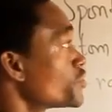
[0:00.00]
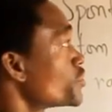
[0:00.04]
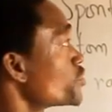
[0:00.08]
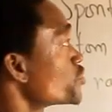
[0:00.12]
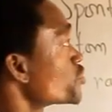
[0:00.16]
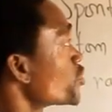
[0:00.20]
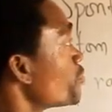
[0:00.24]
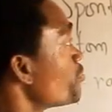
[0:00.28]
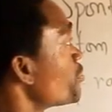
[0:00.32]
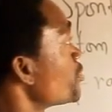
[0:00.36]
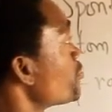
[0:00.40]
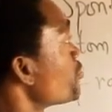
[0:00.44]

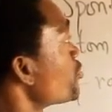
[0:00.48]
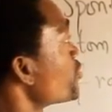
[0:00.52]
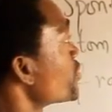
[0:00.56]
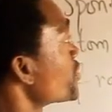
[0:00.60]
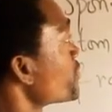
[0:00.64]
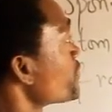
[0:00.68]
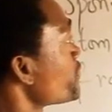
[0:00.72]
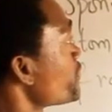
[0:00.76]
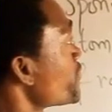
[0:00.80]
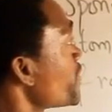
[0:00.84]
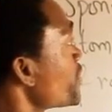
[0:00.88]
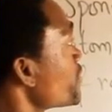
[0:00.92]
some people
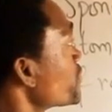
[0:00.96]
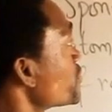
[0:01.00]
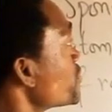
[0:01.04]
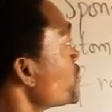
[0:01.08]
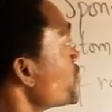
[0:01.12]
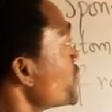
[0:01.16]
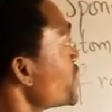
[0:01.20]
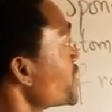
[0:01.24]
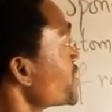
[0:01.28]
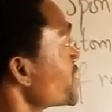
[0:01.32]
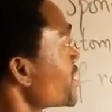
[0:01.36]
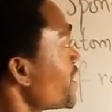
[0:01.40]
refer
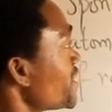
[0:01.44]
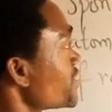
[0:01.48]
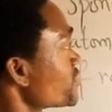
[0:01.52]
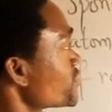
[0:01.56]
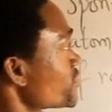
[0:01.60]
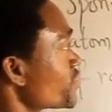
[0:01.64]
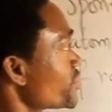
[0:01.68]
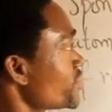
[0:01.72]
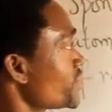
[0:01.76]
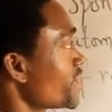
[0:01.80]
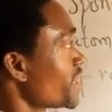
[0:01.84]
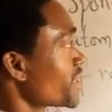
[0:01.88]
to it
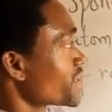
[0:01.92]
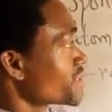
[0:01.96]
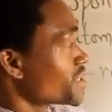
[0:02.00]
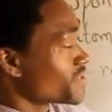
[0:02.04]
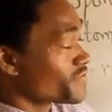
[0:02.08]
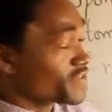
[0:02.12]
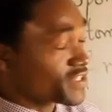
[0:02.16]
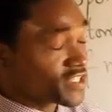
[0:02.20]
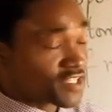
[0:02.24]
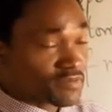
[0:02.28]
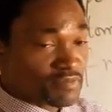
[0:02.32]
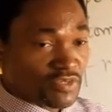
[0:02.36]
as
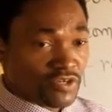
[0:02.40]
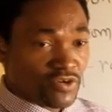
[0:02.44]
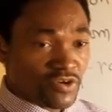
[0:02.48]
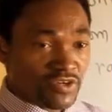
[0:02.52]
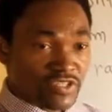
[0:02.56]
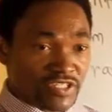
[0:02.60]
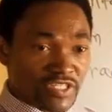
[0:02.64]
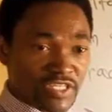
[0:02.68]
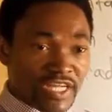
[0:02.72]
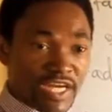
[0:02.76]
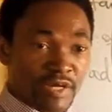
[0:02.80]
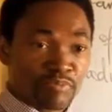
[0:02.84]
radioactivity?
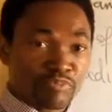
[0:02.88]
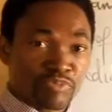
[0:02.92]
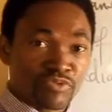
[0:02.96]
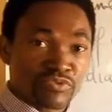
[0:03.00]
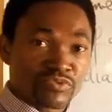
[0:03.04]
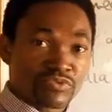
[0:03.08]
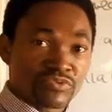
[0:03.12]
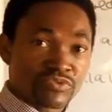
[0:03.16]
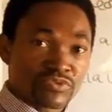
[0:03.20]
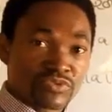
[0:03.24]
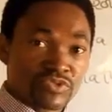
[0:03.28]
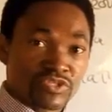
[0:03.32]
Because it
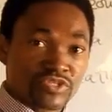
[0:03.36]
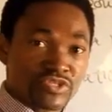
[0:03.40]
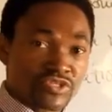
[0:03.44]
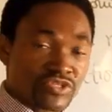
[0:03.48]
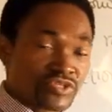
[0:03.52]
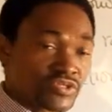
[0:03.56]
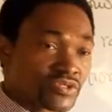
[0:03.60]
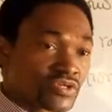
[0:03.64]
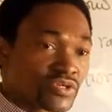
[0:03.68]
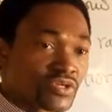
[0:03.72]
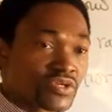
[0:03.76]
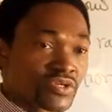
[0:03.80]

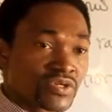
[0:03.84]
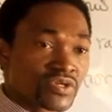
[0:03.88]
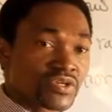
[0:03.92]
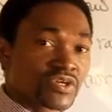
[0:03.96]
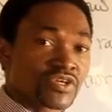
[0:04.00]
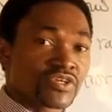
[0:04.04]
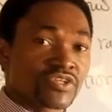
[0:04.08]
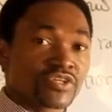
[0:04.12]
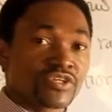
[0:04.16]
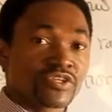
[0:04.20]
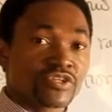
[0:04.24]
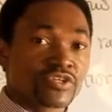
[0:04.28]
happens
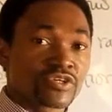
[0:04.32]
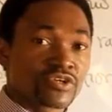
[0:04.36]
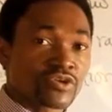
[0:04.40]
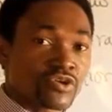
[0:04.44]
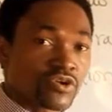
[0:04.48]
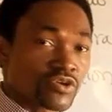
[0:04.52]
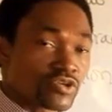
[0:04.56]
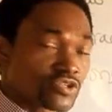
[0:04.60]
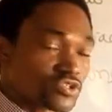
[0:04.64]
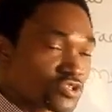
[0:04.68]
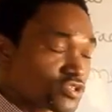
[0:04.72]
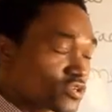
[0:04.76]
in the
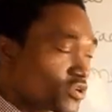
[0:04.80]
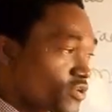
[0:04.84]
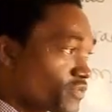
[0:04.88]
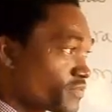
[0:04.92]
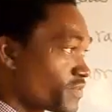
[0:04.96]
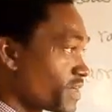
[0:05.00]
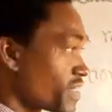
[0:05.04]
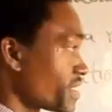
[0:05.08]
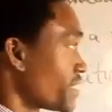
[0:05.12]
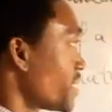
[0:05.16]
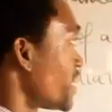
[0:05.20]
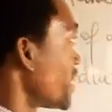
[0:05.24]
nucleus
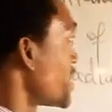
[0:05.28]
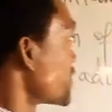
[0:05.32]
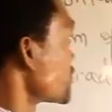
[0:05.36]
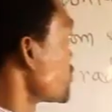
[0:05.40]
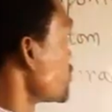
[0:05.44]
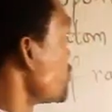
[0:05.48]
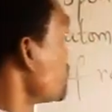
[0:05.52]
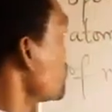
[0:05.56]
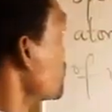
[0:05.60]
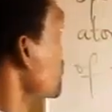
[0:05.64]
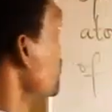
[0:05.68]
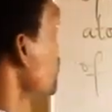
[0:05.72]
of an
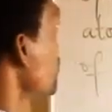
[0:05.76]
atom.